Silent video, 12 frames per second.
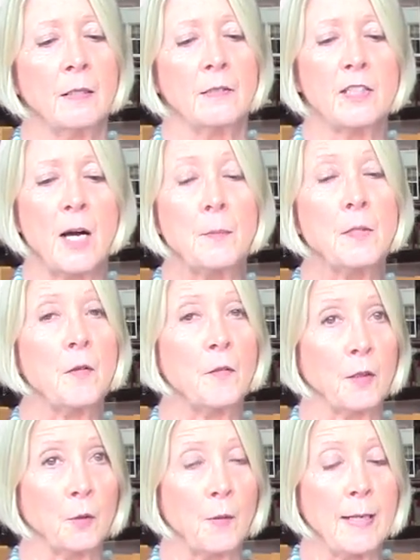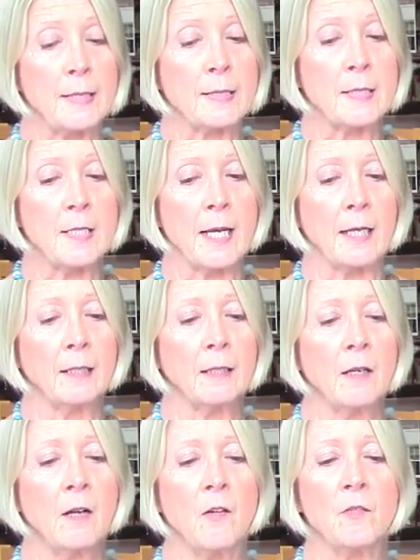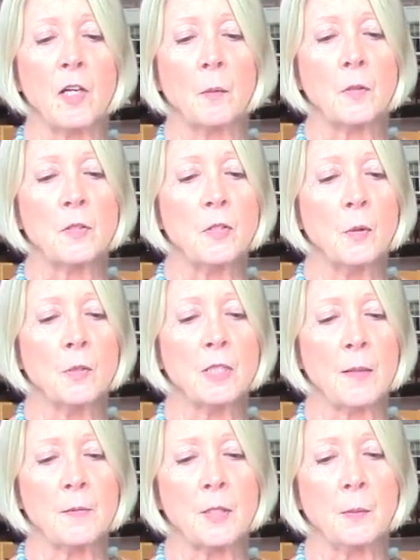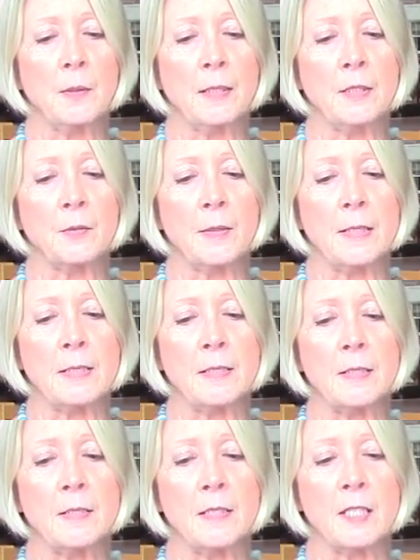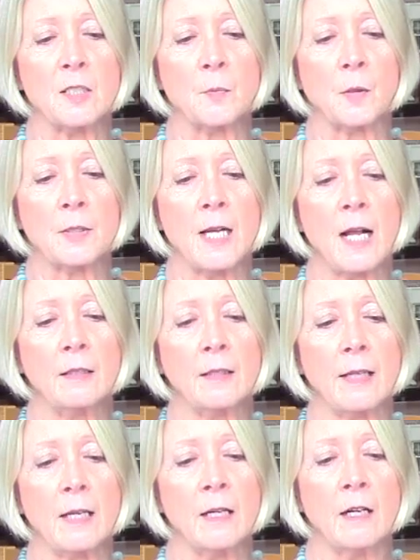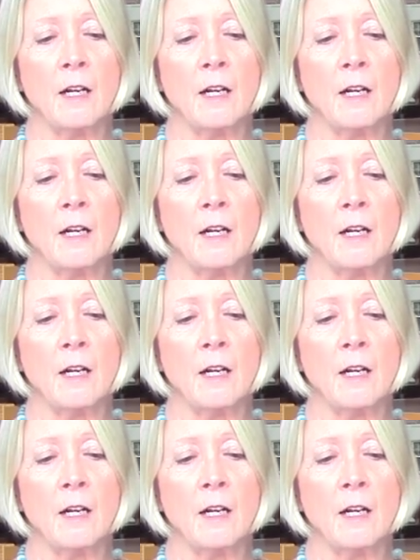dubbed the Great Stink, there was no subsequent increase in disease mortality,